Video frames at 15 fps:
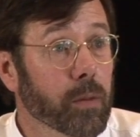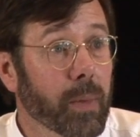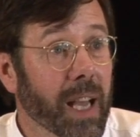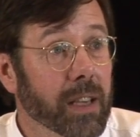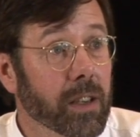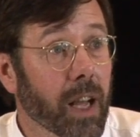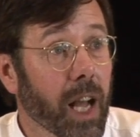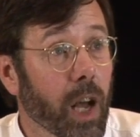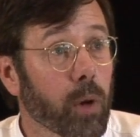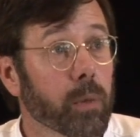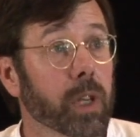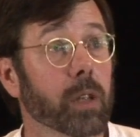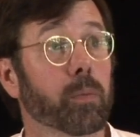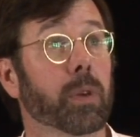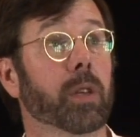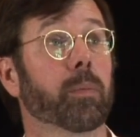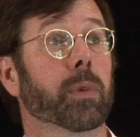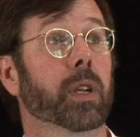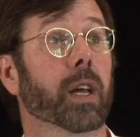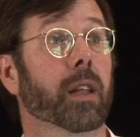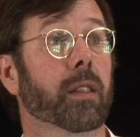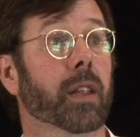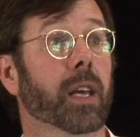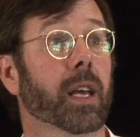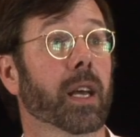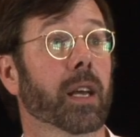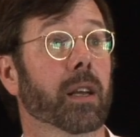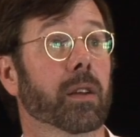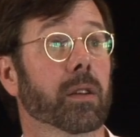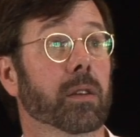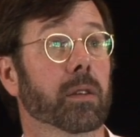matter how many people are there.